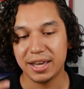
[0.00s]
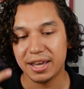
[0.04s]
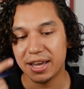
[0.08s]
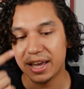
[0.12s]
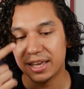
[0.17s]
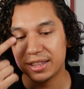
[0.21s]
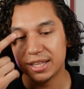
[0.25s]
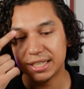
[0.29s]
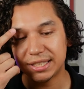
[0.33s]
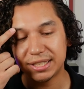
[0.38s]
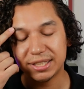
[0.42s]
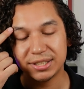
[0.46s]

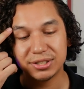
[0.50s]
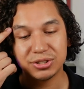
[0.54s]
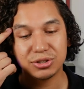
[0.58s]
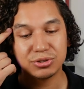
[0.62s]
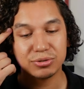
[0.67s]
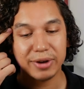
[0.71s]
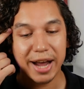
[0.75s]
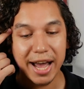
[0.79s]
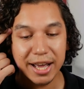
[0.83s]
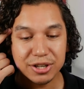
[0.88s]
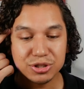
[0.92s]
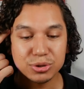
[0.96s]
and this is
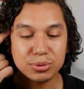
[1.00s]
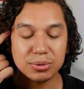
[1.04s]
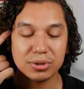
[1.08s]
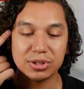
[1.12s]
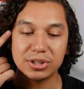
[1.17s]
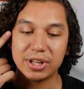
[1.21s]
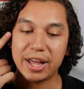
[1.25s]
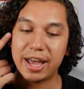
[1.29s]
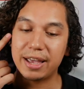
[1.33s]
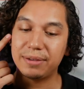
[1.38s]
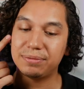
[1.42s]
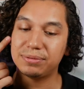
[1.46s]
gradual
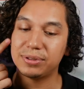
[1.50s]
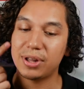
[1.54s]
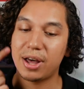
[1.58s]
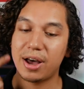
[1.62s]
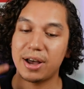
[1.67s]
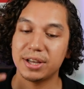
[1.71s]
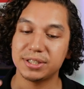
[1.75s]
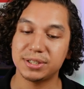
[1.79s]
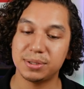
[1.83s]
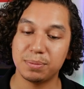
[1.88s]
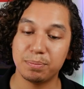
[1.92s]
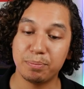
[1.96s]
life
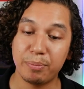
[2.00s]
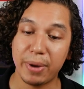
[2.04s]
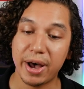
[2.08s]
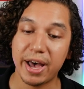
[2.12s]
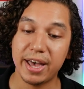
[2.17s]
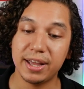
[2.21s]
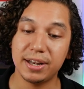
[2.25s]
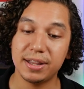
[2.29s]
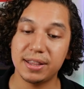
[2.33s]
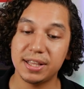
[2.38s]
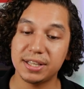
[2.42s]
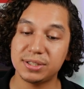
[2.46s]
loss,
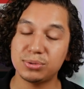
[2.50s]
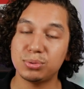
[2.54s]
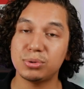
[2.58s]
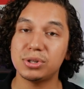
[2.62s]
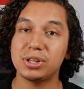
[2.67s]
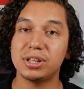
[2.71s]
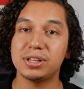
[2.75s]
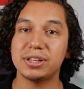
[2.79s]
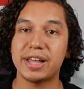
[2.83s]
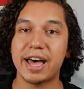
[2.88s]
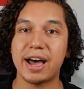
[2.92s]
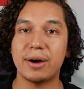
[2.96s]
but this
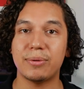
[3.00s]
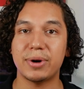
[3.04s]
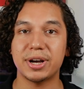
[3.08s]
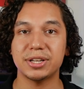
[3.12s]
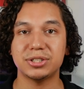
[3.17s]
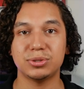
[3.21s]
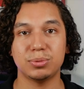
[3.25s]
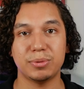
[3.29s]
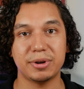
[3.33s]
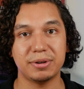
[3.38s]
will allow us,